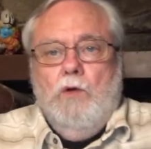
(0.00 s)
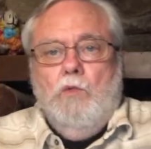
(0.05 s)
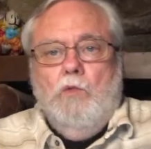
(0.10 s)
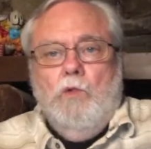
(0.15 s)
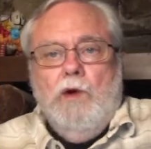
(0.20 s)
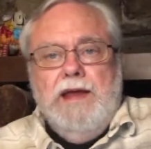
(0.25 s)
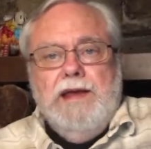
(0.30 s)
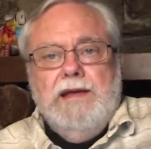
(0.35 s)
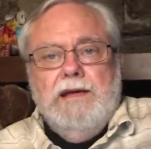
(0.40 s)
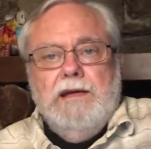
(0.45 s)

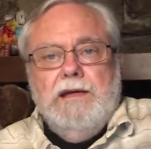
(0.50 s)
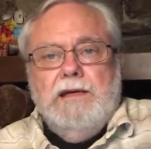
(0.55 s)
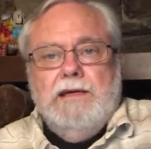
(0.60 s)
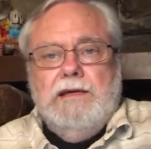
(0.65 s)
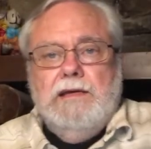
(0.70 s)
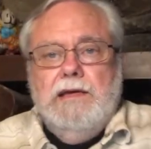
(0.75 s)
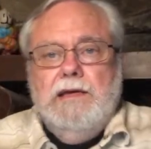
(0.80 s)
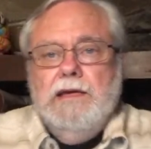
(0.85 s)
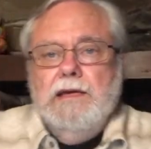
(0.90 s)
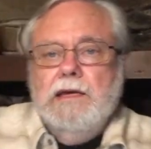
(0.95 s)

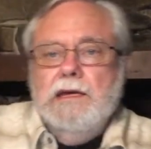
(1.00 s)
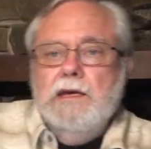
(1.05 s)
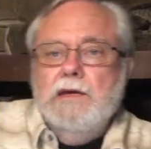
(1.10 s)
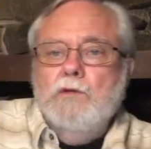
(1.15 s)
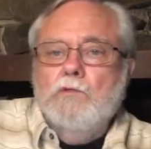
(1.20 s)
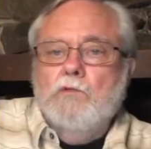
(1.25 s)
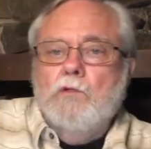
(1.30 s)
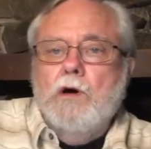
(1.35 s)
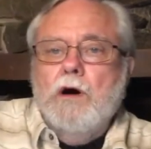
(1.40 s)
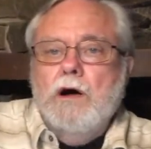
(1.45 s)
Winkie
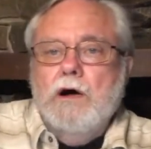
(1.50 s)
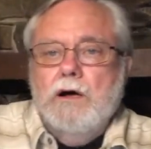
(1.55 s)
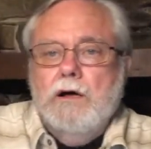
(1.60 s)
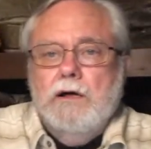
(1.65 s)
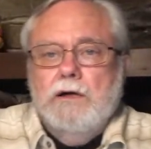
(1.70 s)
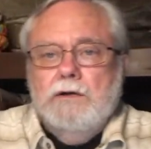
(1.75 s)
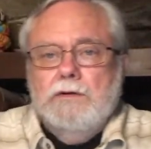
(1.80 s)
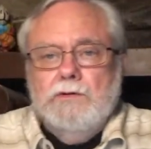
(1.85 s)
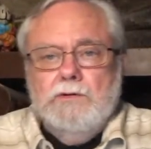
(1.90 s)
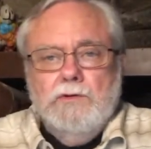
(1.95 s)

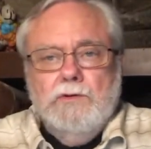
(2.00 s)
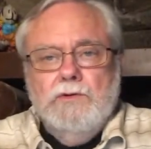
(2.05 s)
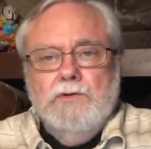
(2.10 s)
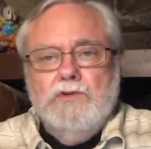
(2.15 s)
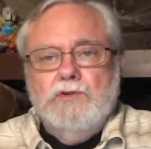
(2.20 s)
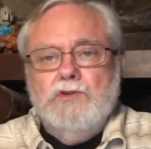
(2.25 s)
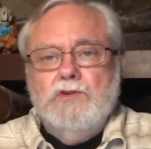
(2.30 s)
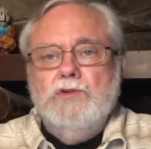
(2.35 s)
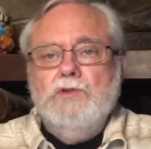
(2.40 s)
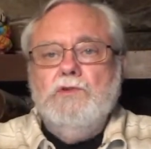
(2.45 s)

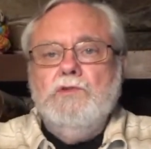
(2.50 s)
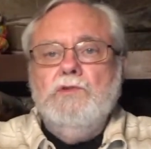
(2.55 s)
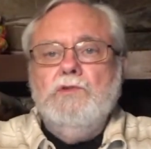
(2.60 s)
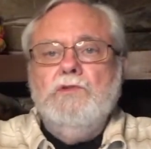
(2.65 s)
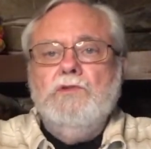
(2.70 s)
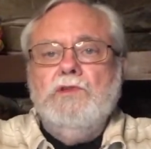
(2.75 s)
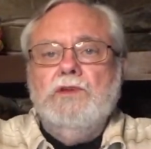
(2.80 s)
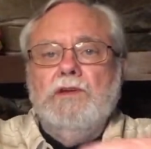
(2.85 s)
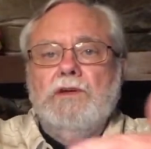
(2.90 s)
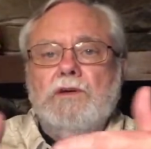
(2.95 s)
waddled
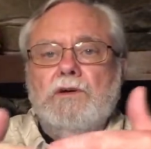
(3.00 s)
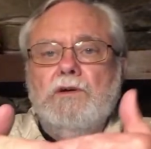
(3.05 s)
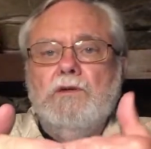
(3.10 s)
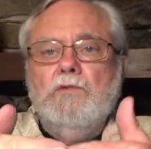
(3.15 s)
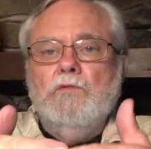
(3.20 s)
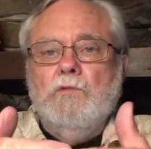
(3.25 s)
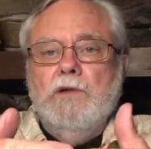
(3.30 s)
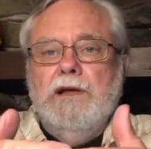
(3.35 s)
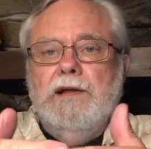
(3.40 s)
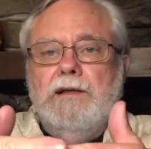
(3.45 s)
to the
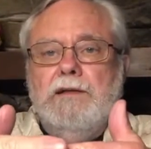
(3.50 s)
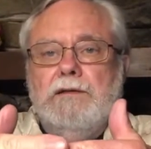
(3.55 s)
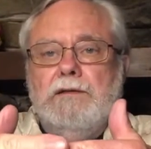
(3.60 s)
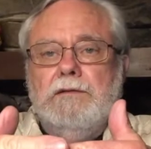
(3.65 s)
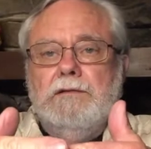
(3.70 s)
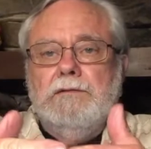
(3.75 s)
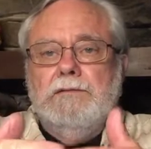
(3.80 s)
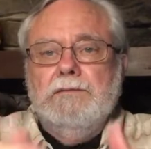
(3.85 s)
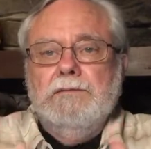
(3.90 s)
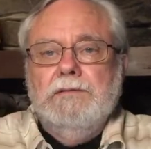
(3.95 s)

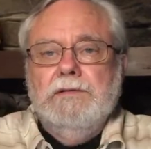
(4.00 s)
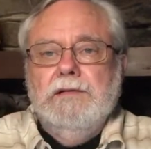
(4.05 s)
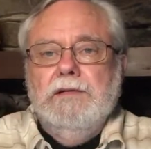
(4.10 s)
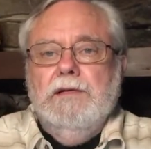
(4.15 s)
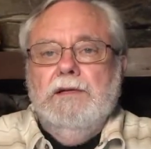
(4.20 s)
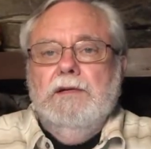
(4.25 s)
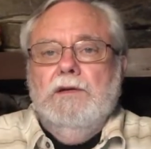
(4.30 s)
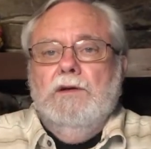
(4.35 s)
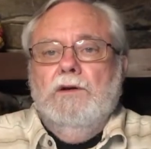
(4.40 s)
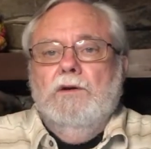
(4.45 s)
well.
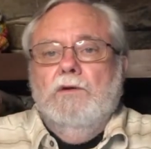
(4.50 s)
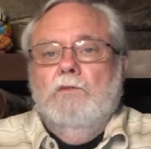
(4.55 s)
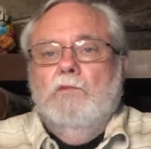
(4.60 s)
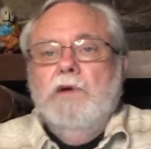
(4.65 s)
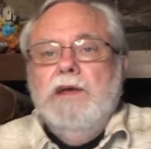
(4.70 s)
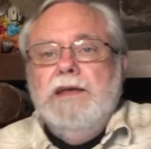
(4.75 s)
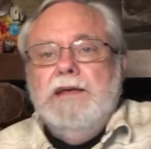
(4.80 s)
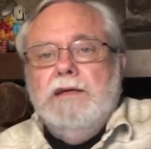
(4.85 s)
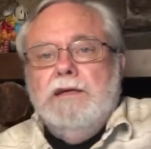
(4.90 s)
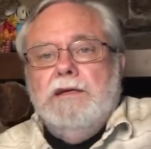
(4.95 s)

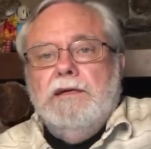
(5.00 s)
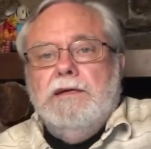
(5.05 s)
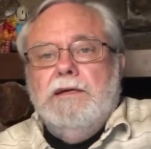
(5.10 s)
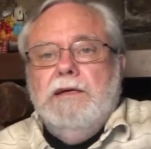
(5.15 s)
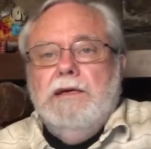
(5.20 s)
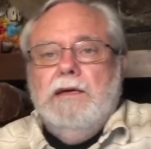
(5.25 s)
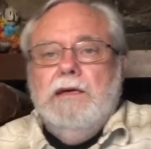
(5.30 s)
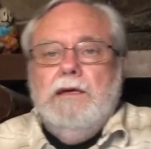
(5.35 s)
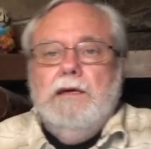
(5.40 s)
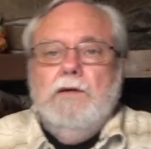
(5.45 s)

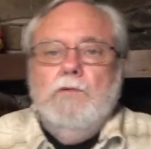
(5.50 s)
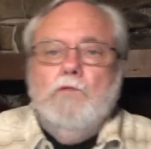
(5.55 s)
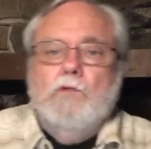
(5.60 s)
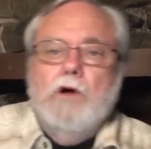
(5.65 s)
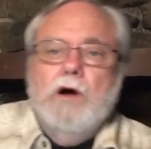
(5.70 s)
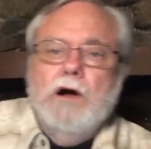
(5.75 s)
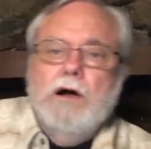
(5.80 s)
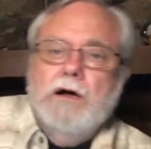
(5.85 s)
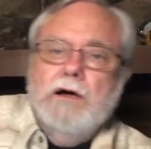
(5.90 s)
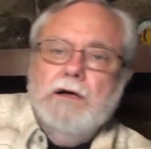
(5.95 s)
Winkie
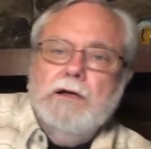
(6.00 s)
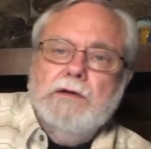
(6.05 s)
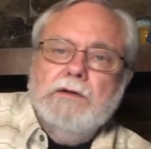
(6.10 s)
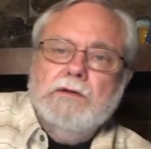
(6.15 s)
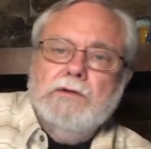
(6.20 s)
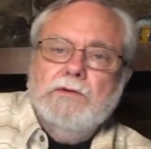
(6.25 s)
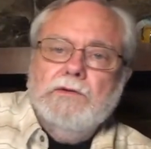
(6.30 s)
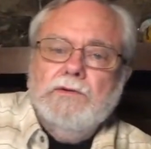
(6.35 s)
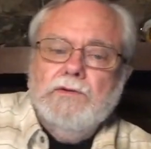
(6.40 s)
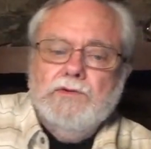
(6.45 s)

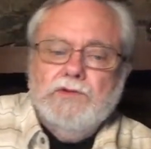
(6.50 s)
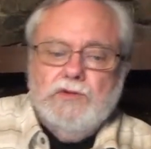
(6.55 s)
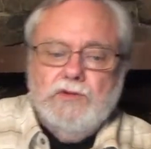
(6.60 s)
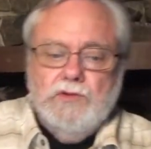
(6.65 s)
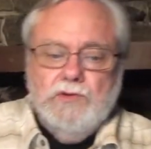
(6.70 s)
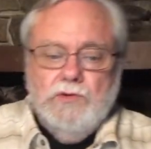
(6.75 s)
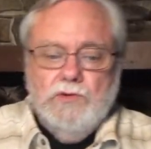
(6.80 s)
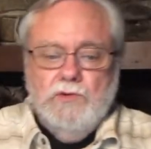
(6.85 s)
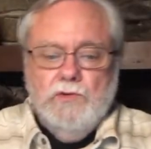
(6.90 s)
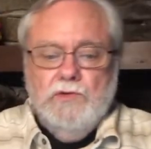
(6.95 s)
waddled
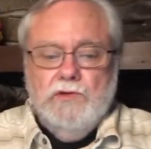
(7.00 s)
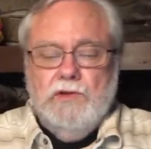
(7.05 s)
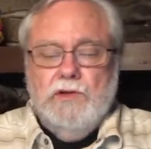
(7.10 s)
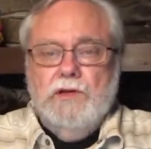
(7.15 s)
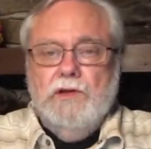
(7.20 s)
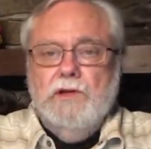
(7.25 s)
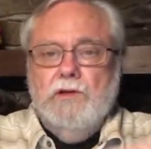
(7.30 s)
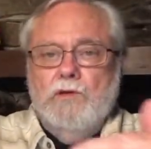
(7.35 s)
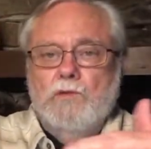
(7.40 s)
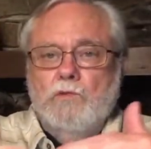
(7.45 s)
to
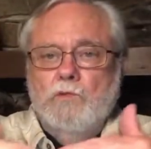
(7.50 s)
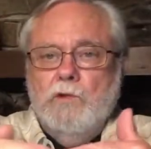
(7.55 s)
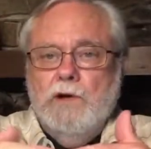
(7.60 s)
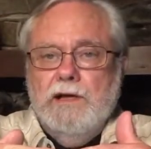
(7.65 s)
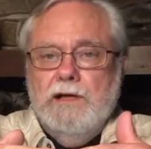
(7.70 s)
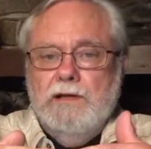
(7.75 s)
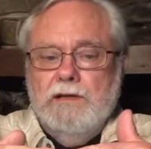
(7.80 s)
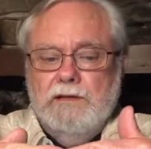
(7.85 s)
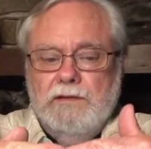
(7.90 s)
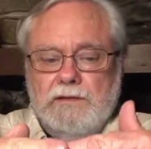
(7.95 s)
the
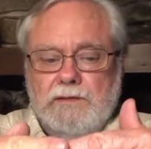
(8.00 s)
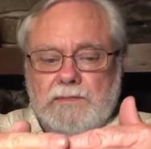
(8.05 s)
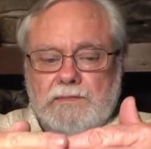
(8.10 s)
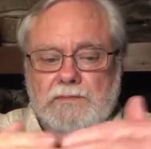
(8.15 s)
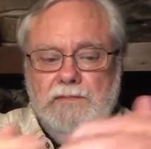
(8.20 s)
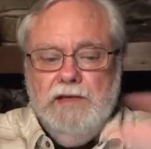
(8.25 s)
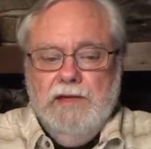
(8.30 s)
well.